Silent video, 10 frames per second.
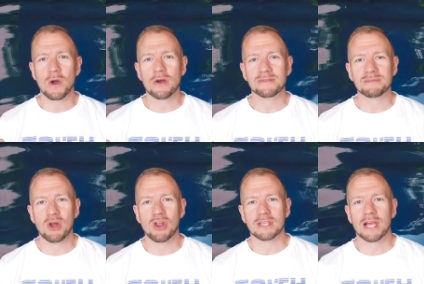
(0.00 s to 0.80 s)
welcome to
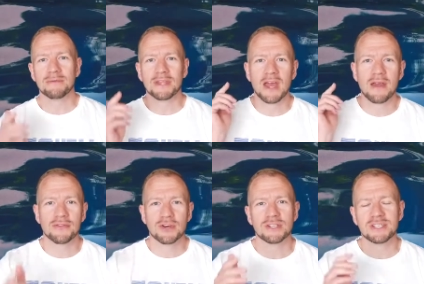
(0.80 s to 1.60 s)
my Lockdown Day
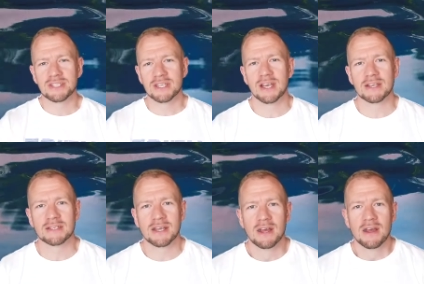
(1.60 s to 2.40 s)

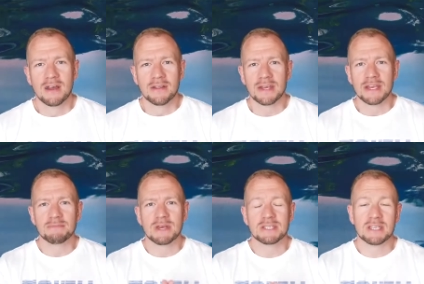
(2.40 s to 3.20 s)
36.
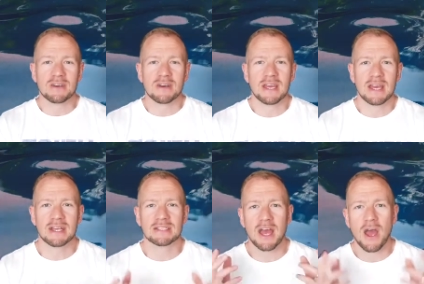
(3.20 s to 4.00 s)
These messages are
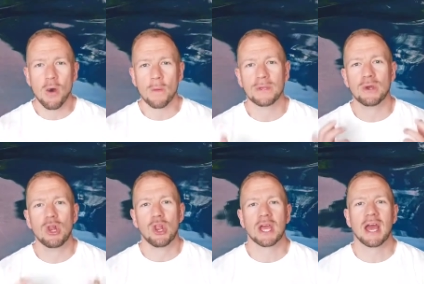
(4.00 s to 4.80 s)
here to help you
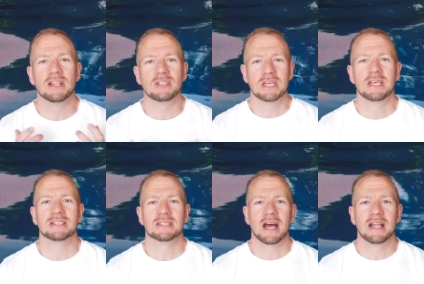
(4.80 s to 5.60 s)
look at
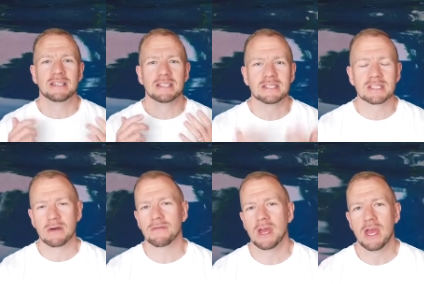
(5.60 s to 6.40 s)
Jesus and
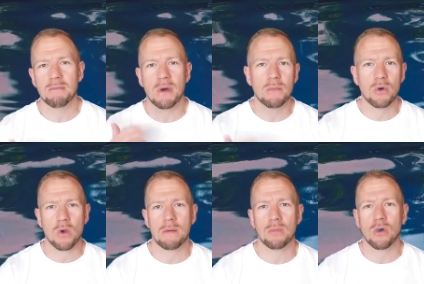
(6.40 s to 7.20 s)
discover him
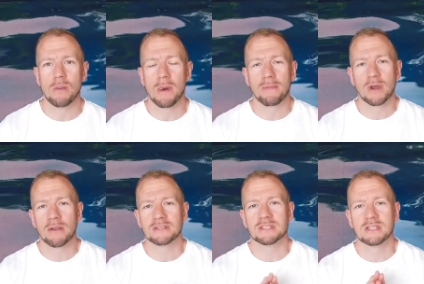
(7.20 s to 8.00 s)
more and more. My
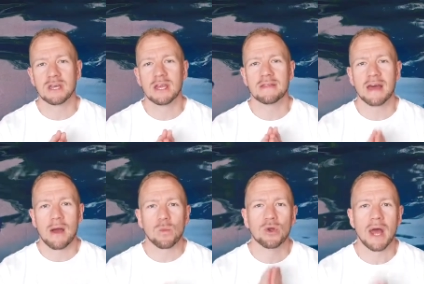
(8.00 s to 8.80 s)
prayer is that today
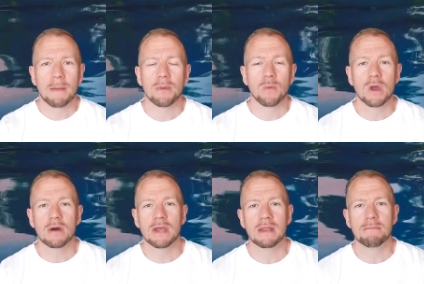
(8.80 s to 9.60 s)
that would happen. We
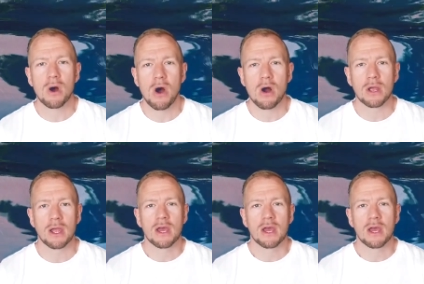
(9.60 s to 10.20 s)
are in Mark